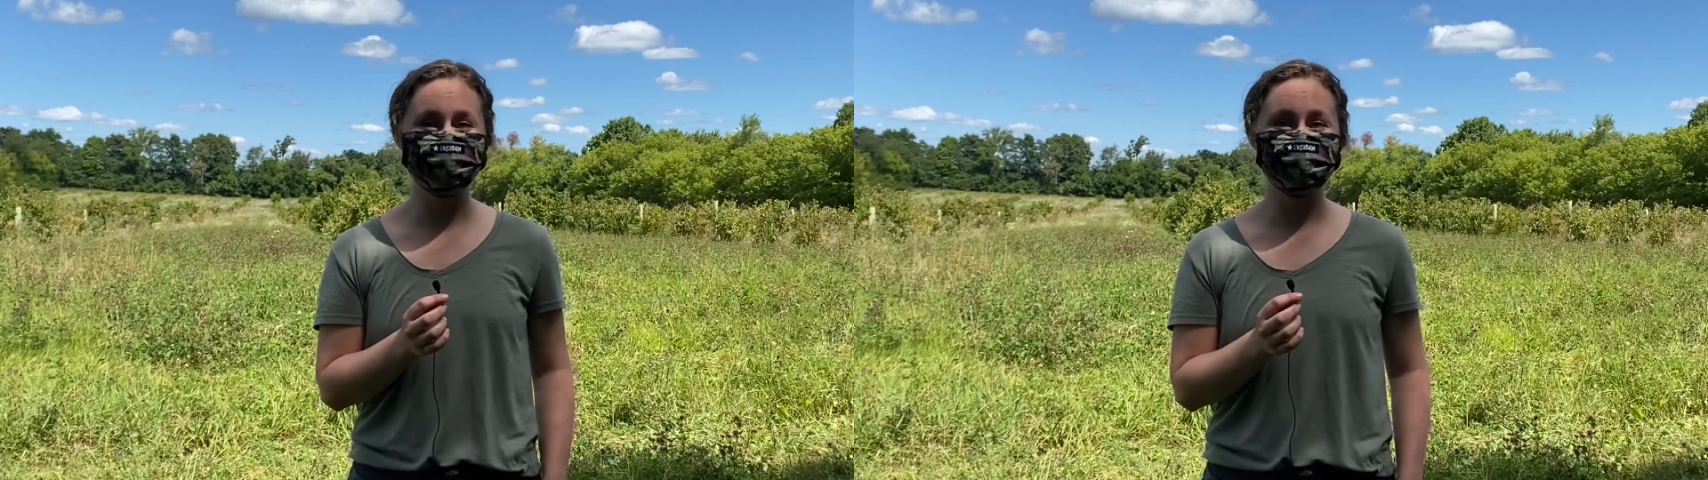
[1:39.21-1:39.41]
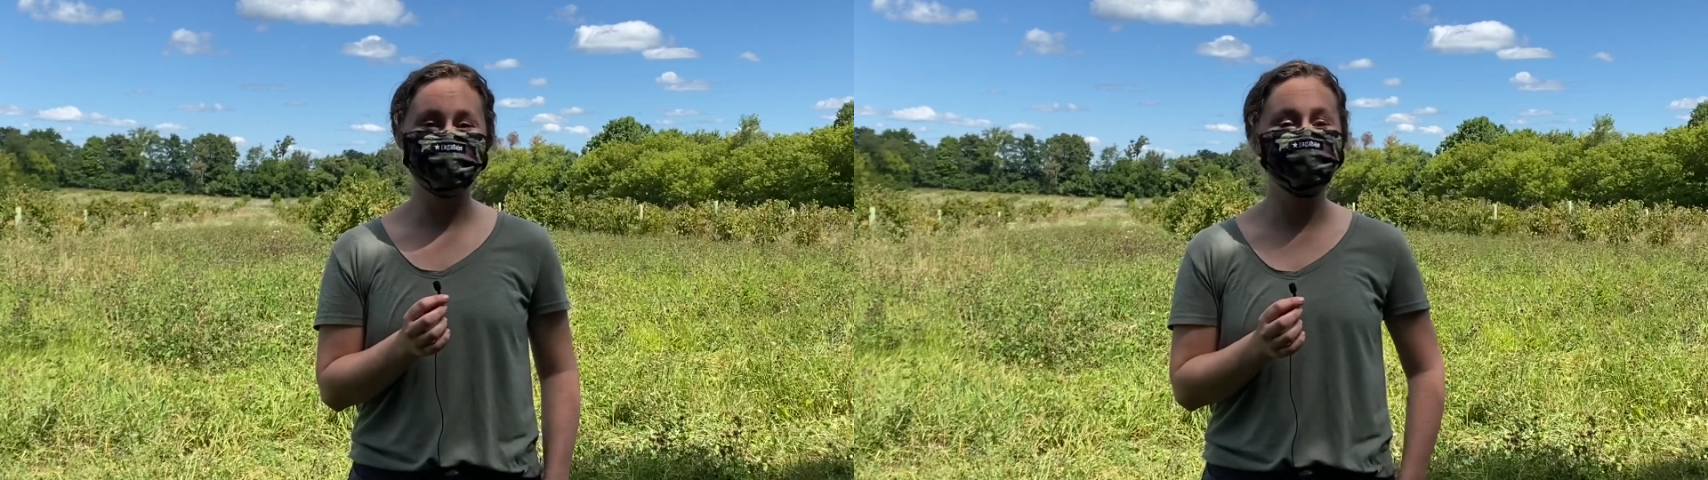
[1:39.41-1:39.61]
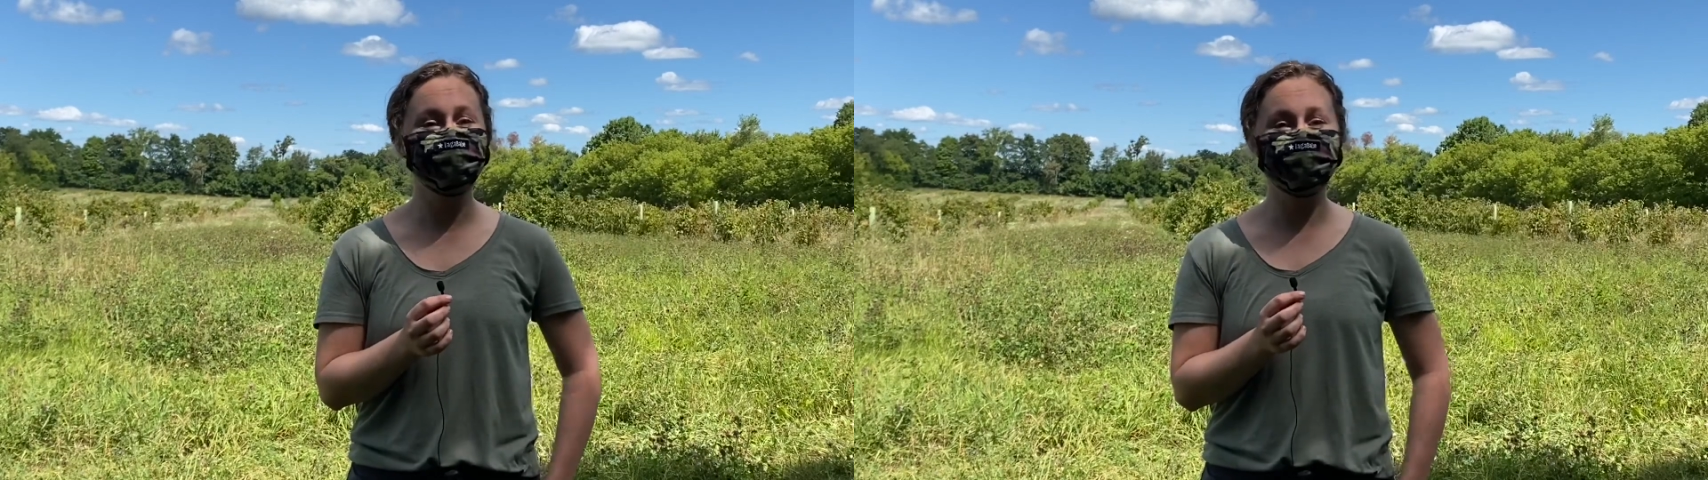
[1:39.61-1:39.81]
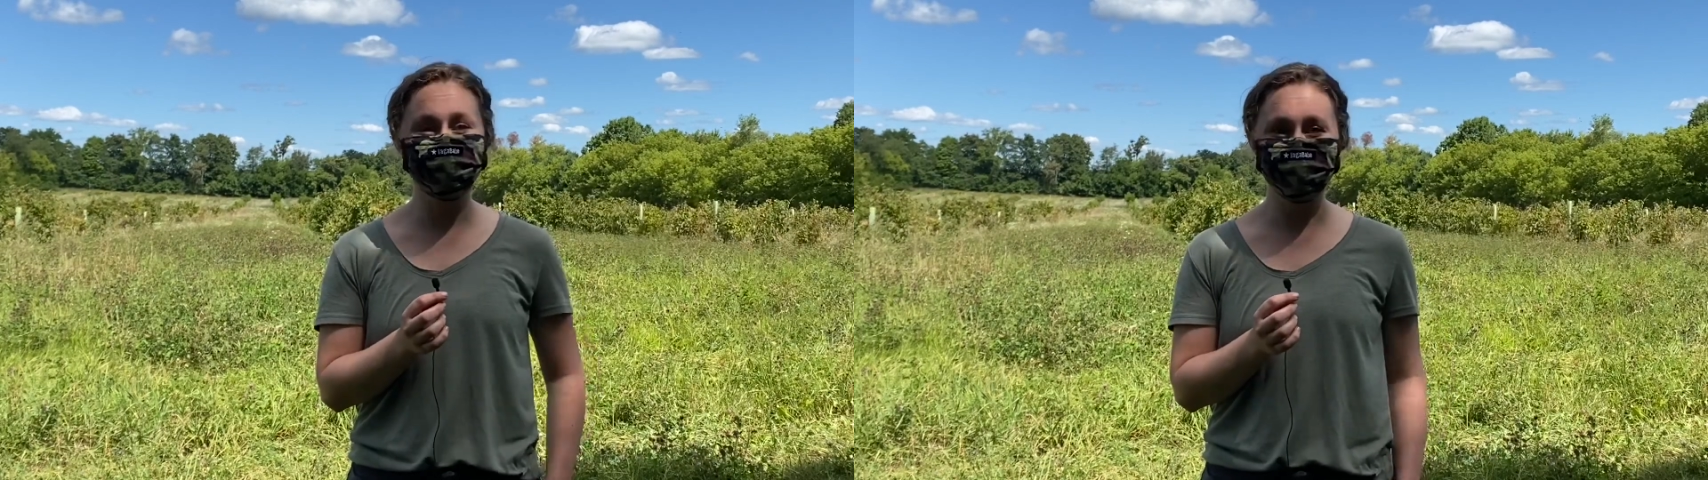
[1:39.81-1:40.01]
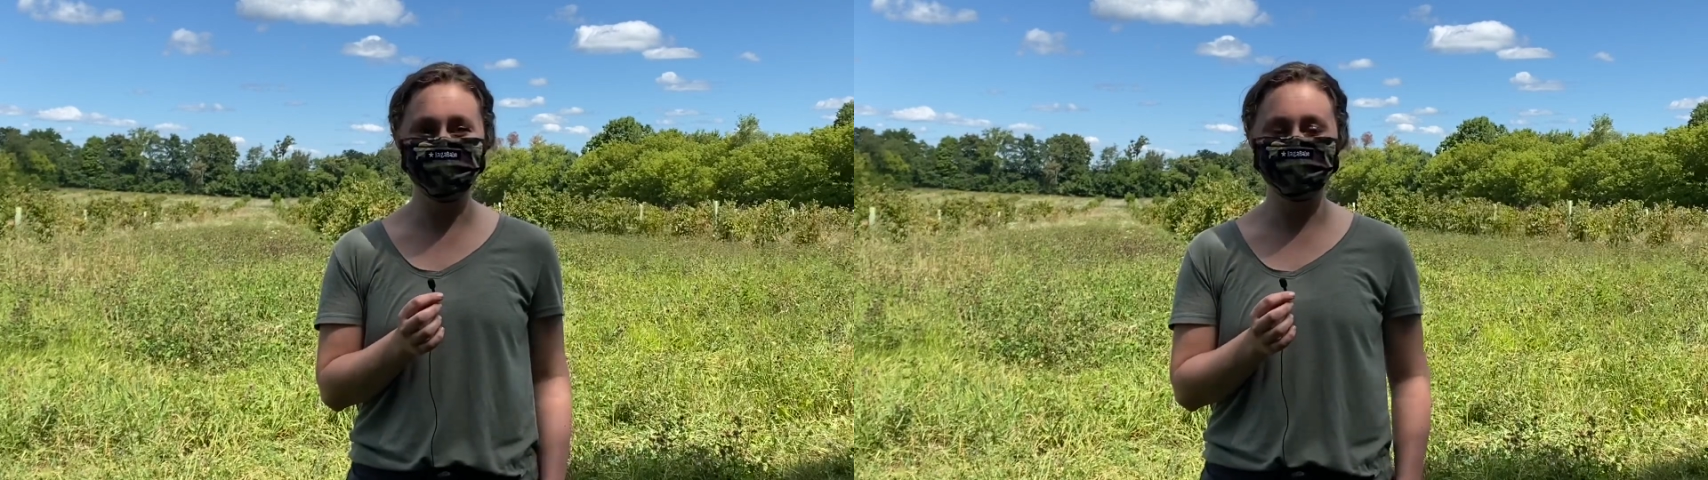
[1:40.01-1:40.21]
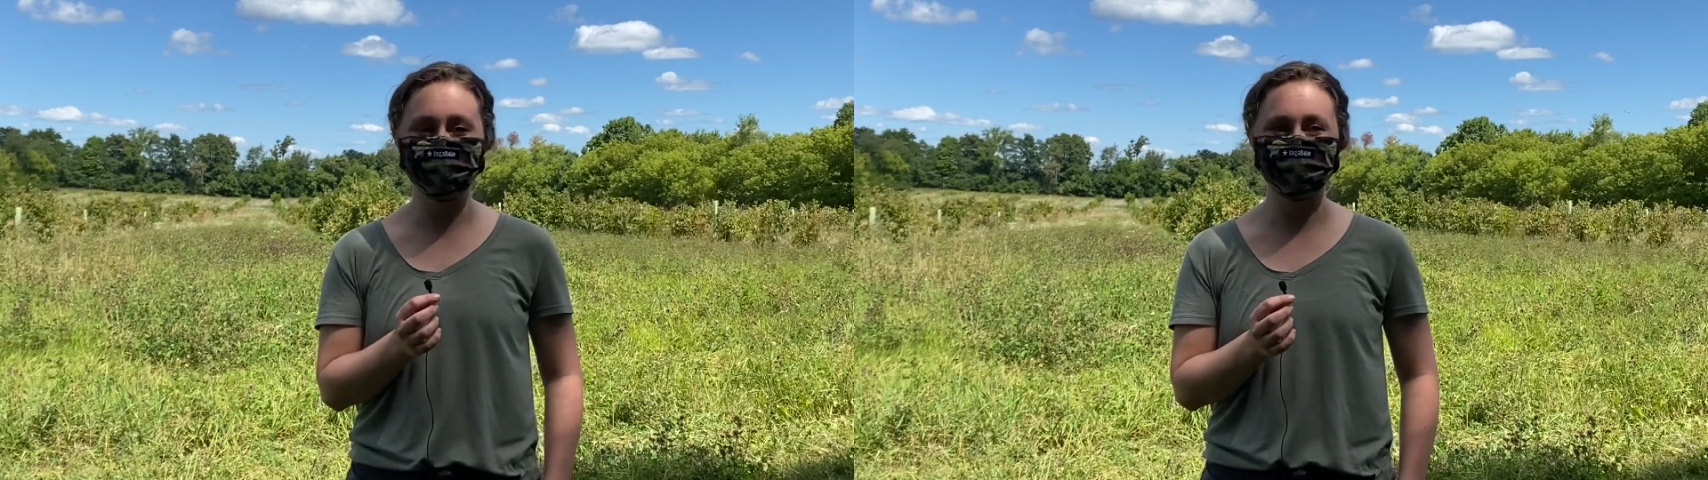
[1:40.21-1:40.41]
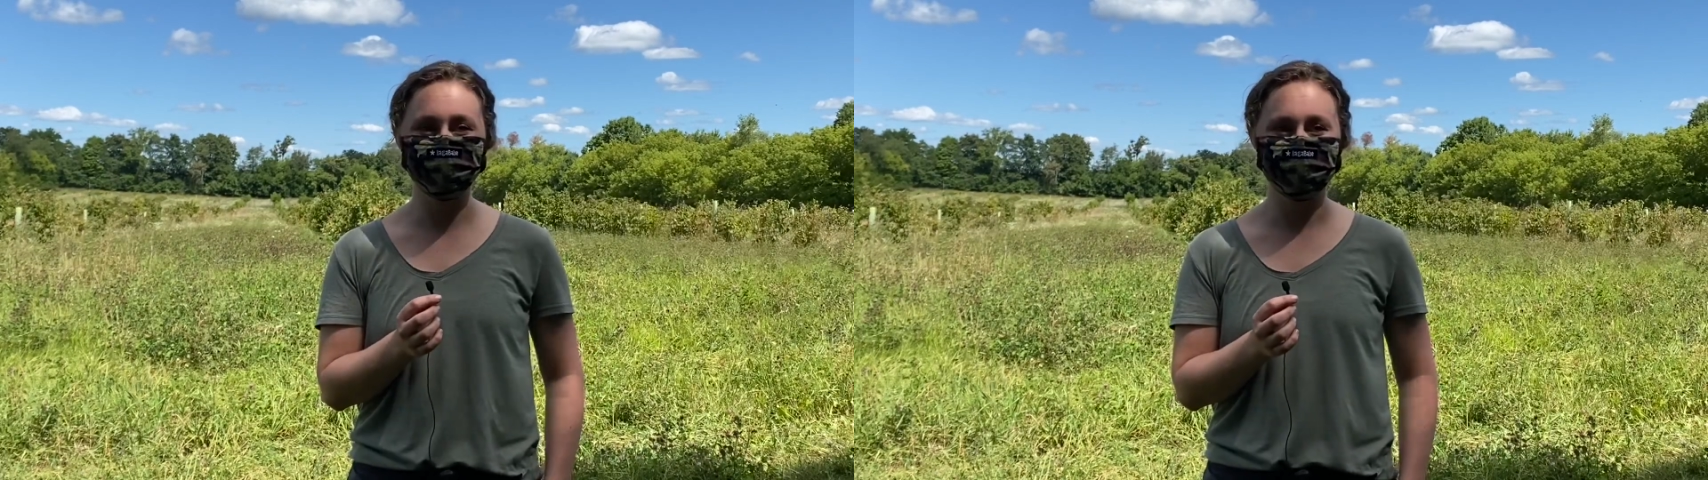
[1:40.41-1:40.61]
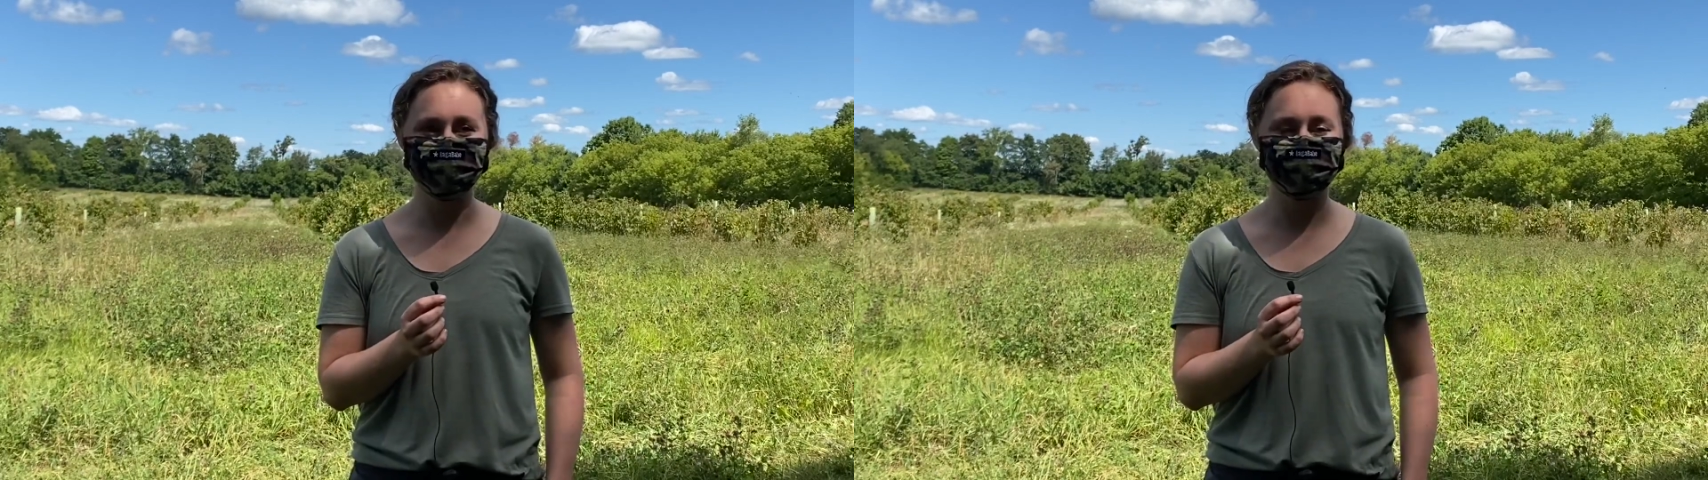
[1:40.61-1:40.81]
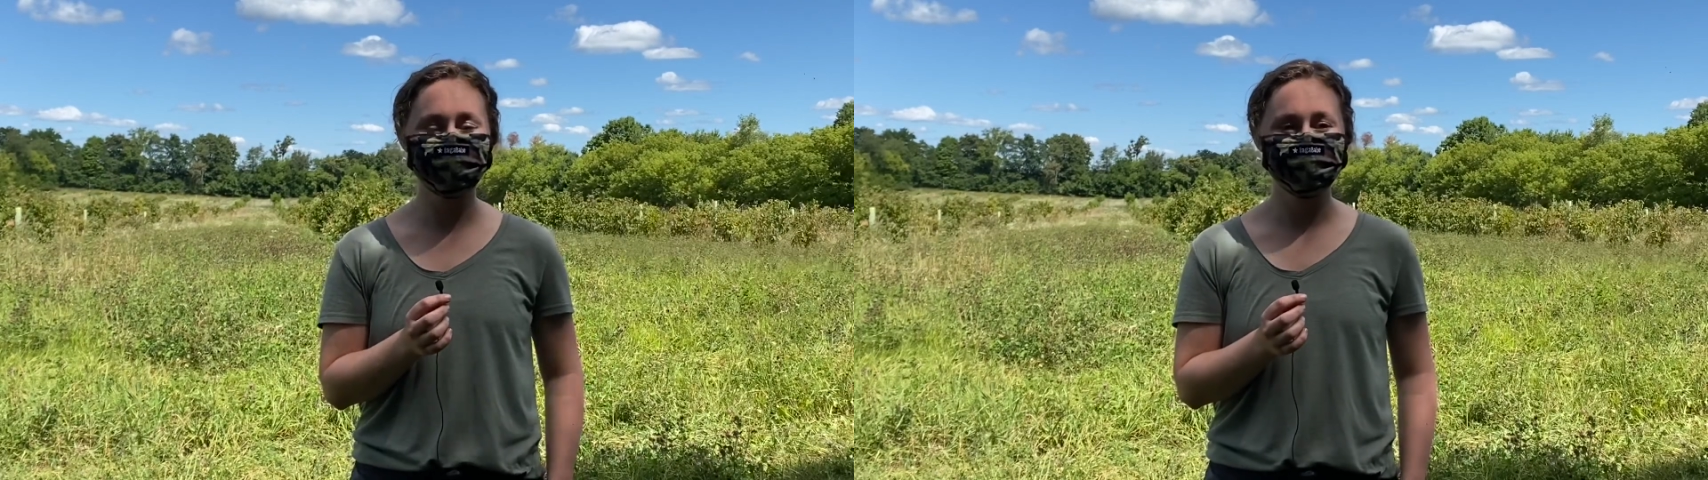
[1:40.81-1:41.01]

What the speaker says: in building soil organic matter.